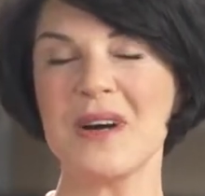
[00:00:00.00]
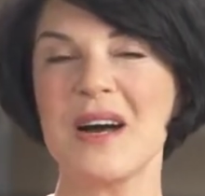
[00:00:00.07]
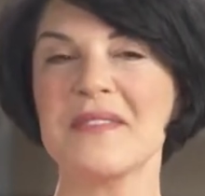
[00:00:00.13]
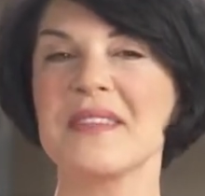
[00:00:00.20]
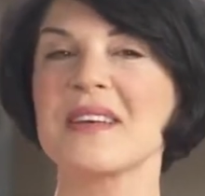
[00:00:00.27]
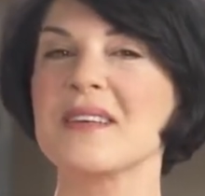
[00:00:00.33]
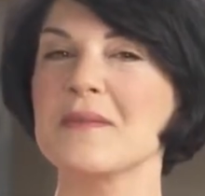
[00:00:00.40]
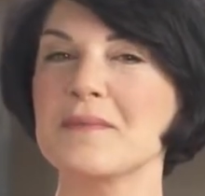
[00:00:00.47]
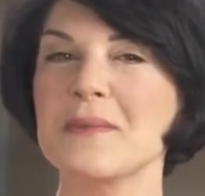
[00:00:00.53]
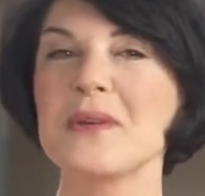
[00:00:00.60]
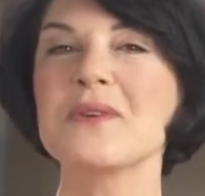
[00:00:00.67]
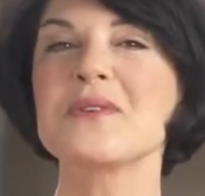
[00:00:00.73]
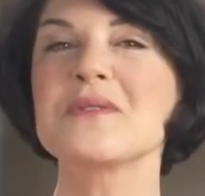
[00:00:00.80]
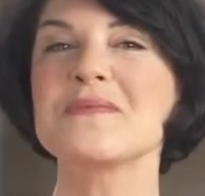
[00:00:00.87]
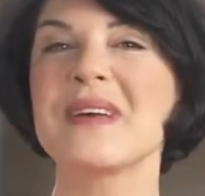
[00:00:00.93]
on the
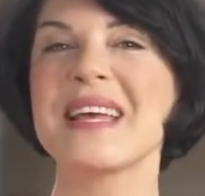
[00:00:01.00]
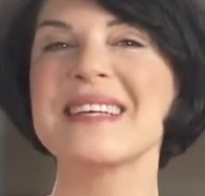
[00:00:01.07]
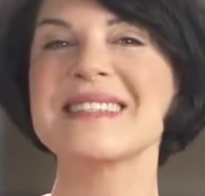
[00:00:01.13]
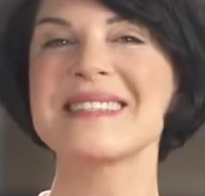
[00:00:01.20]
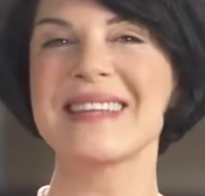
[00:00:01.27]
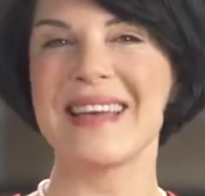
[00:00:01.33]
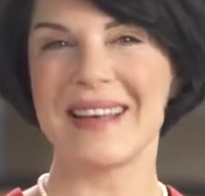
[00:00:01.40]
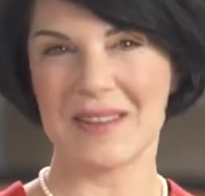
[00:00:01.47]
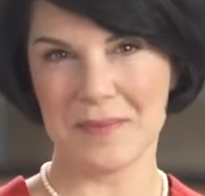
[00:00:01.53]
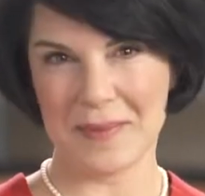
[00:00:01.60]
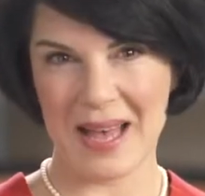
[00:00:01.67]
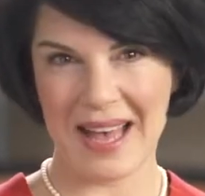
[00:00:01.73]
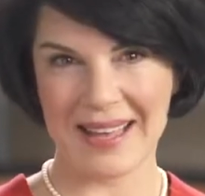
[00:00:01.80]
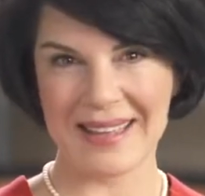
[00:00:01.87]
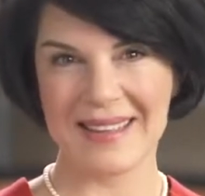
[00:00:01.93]
computer-based
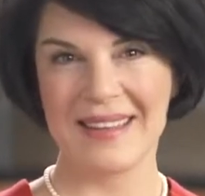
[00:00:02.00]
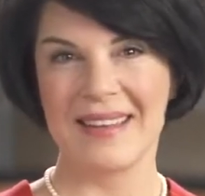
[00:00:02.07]
LPAC.